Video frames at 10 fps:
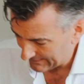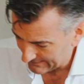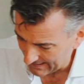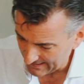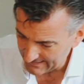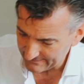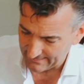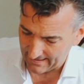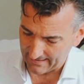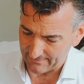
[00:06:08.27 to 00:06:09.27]
Guide the
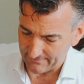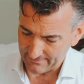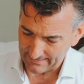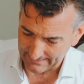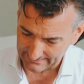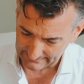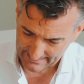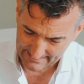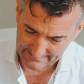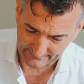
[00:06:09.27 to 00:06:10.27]
iron,
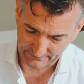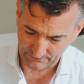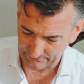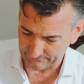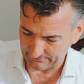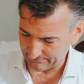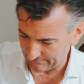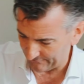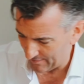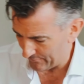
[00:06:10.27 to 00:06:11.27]
glide it across the
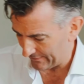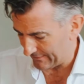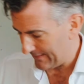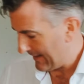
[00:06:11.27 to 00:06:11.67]
fabric.